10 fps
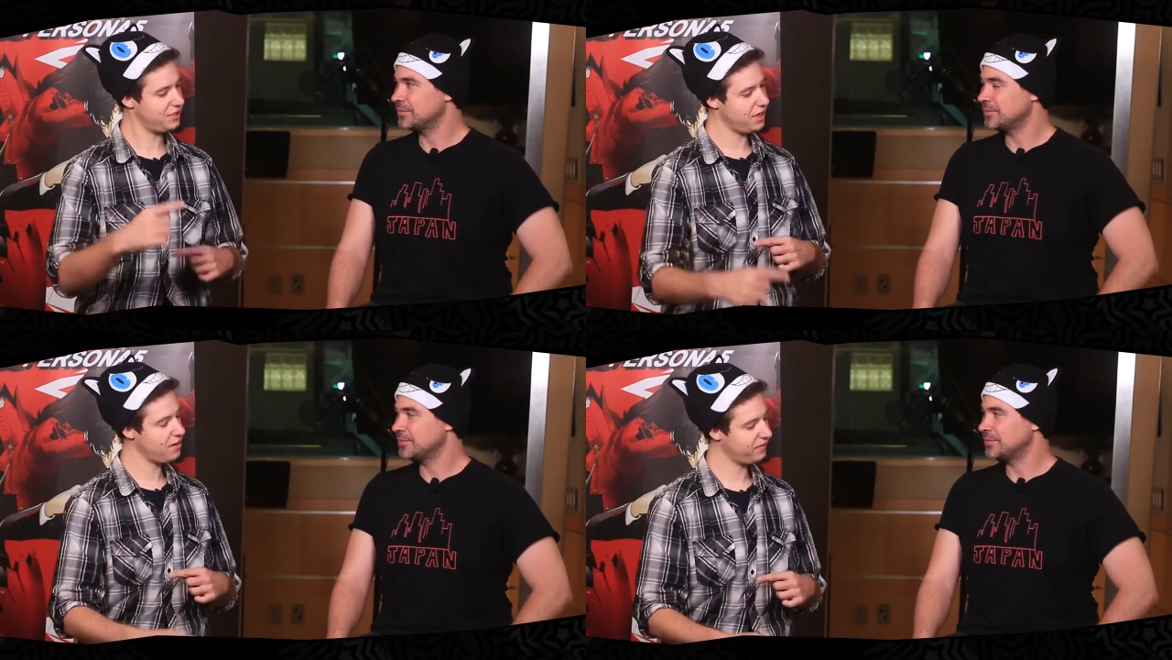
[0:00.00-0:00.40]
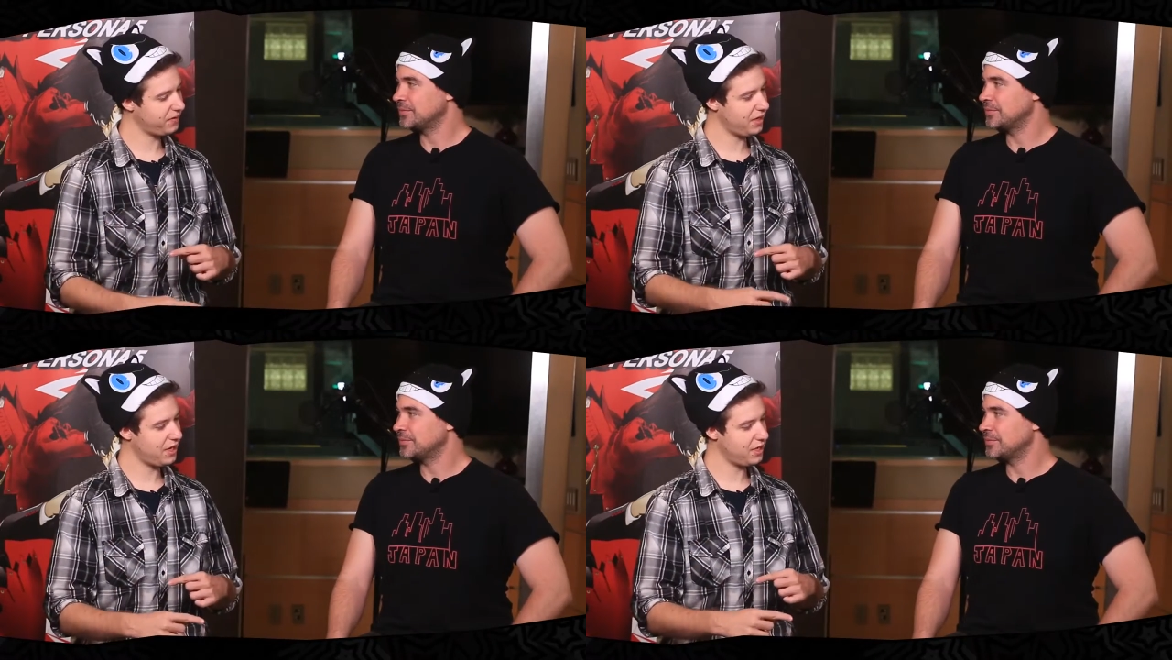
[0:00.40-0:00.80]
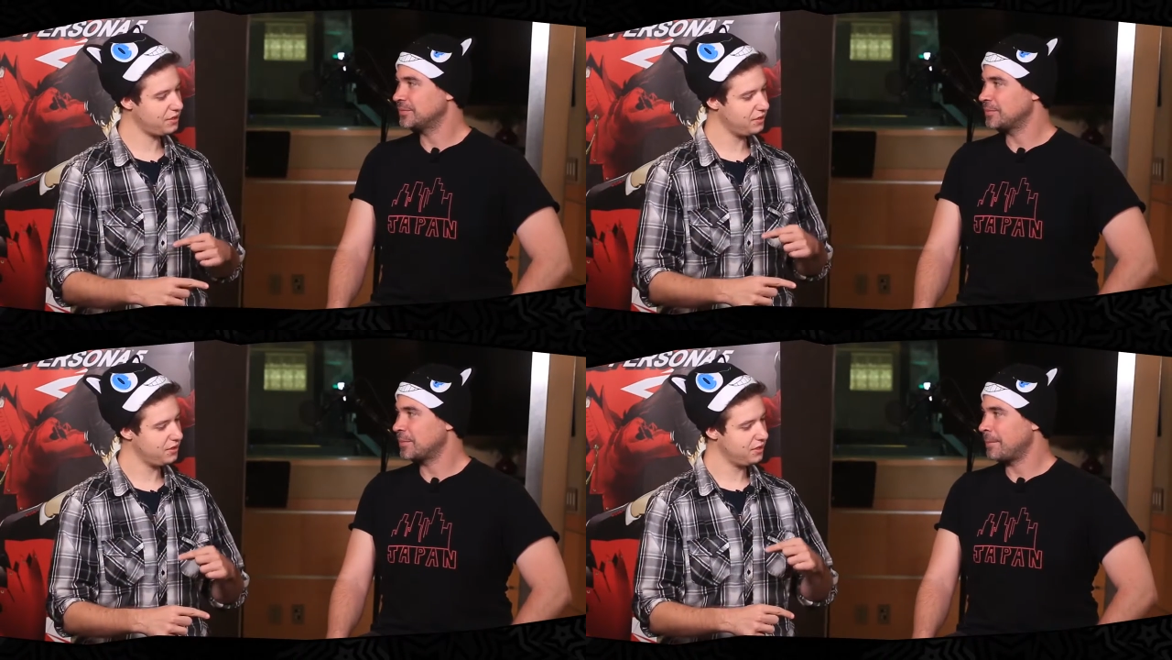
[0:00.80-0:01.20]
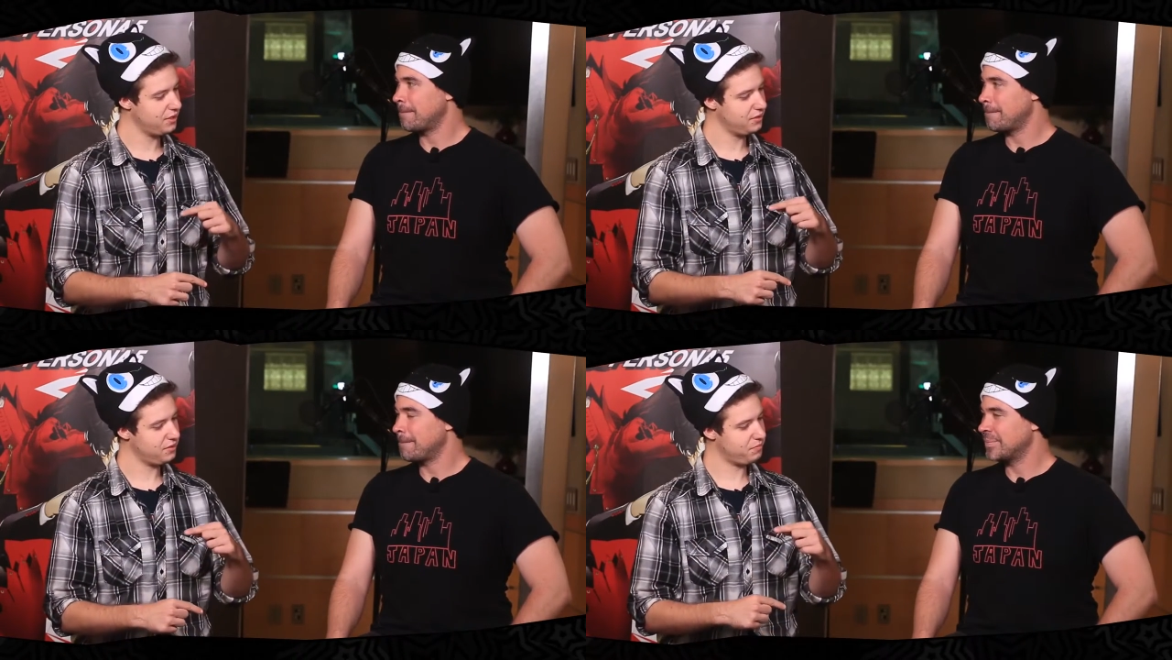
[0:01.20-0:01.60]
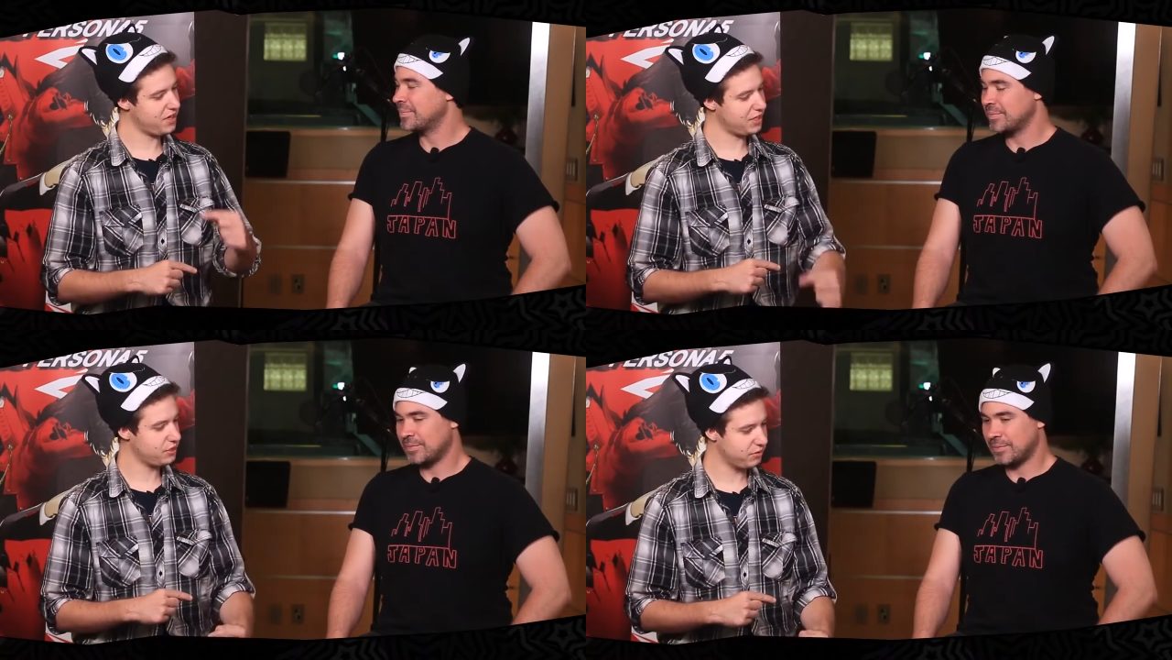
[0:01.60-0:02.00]
Speaker 1: to terrified, to
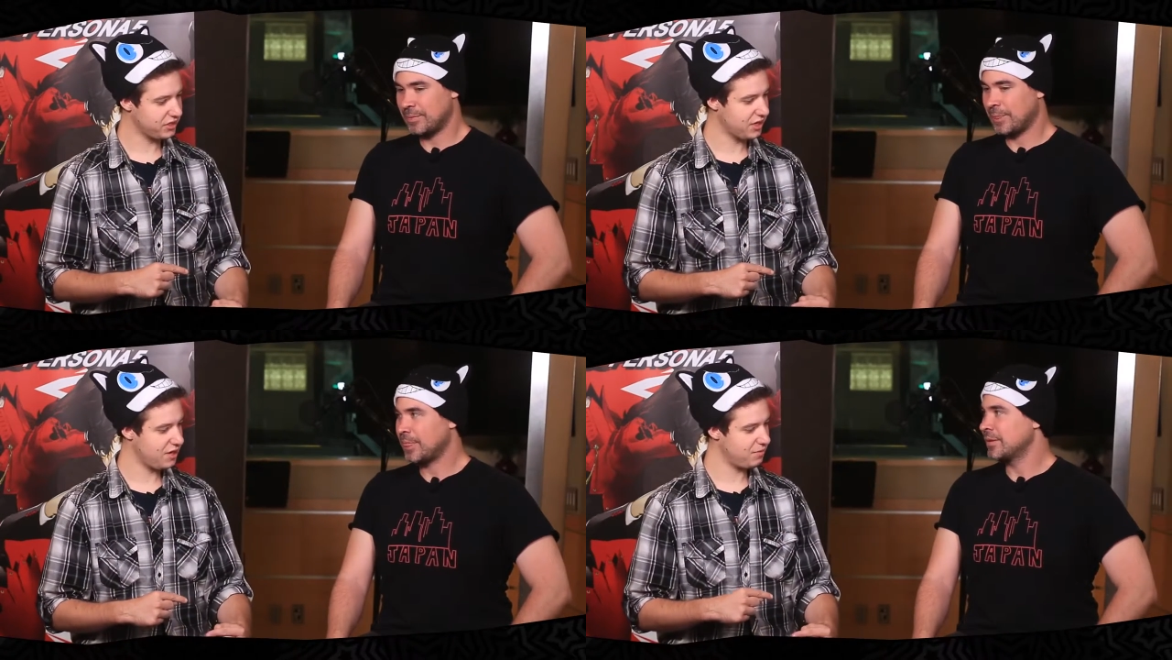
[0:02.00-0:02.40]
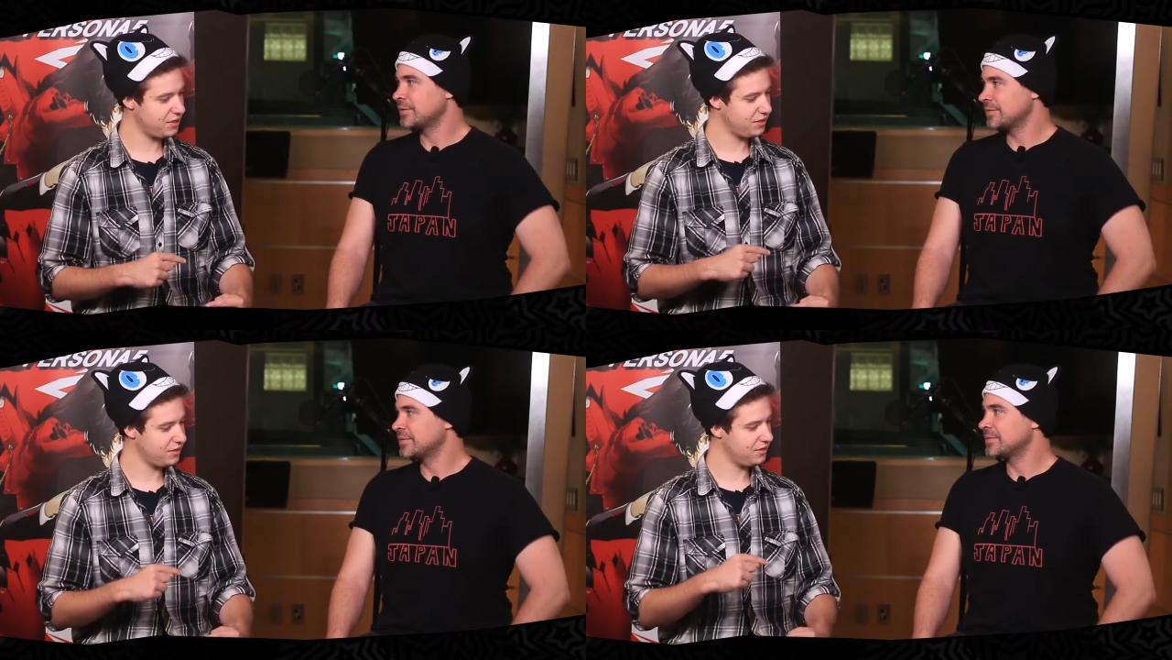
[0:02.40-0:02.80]
back to excitement,